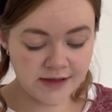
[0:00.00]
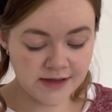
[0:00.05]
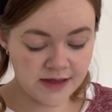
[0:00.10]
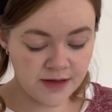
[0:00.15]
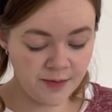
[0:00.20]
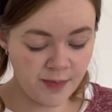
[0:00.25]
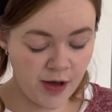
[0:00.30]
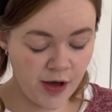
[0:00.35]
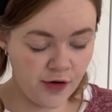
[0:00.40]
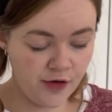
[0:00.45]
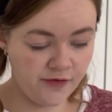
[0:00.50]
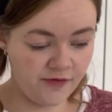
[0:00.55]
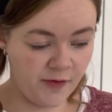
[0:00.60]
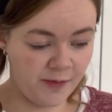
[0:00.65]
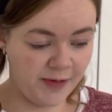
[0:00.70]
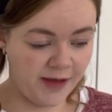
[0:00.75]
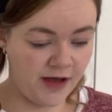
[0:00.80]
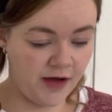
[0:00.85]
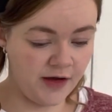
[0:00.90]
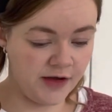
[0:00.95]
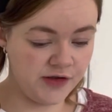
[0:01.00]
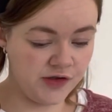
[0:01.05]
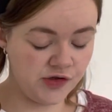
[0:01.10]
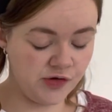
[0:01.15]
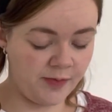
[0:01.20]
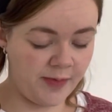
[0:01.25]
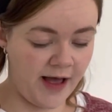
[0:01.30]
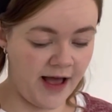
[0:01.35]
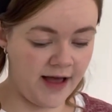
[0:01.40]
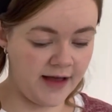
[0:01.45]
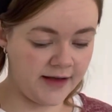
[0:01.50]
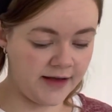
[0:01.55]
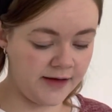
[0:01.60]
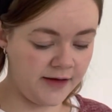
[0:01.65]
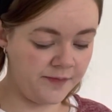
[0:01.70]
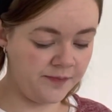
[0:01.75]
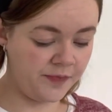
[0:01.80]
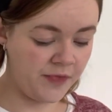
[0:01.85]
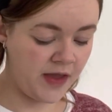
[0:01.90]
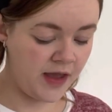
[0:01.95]
them over behind your back,
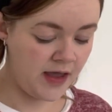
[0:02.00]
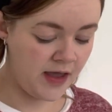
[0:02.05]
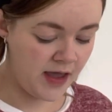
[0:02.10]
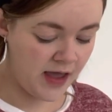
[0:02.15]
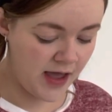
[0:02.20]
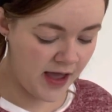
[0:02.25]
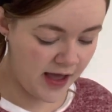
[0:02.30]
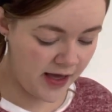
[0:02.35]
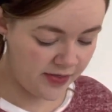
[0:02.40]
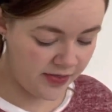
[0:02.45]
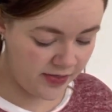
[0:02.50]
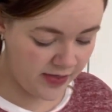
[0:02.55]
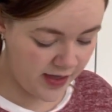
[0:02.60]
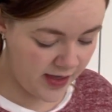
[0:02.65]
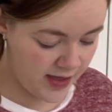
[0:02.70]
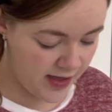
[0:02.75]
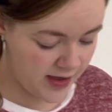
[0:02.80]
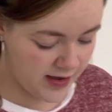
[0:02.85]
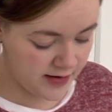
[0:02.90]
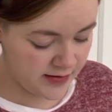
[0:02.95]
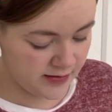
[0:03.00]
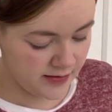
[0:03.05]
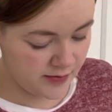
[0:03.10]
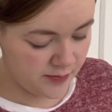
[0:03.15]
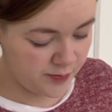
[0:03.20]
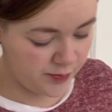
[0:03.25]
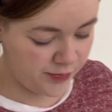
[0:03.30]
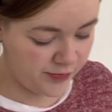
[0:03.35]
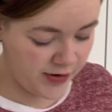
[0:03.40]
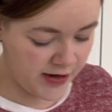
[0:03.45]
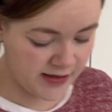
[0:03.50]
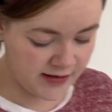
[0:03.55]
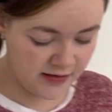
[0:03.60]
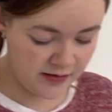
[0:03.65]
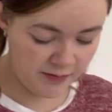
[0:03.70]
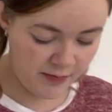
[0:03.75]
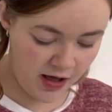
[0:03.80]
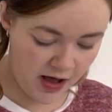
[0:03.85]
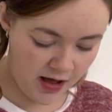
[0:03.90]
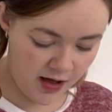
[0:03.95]
and then bring
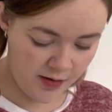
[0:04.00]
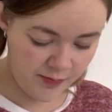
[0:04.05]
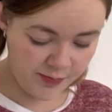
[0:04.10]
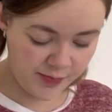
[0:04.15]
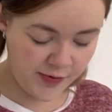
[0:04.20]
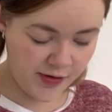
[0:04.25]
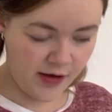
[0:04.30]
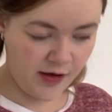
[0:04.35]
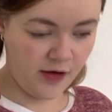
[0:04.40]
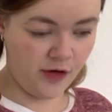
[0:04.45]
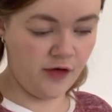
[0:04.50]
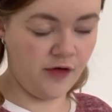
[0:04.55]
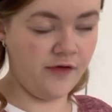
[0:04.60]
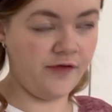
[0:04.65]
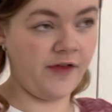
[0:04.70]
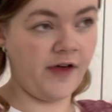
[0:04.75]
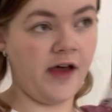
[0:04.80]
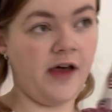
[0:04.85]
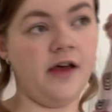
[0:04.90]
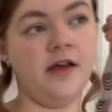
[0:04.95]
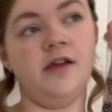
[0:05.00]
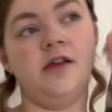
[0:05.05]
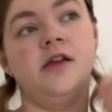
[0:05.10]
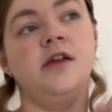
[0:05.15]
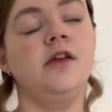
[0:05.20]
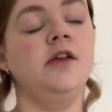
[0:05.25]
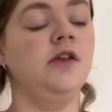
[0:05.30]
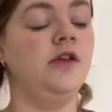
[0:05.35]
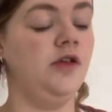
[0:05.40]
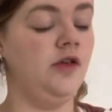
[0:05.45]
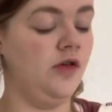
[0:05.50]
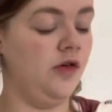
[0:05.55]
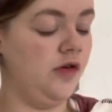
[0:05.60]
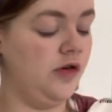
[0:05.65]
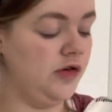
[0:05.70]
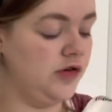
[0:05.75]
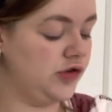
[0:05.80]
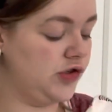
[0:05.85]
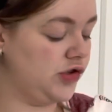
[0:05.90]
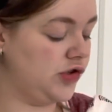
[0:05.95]
them up over
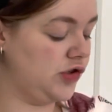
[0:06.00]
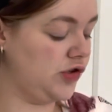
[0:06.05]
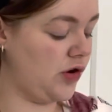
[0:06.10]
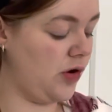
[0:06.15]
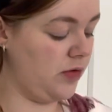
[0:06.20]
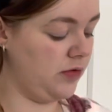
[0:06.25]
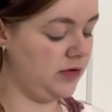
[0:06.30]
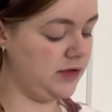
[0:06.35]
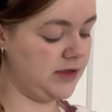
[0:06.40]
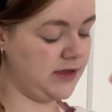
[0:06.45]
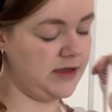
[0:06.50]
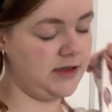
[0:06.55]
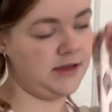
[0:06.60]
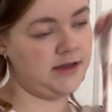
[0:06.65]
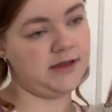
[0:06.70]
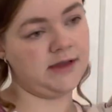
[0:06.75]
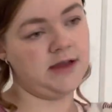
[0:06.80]
your shoulders.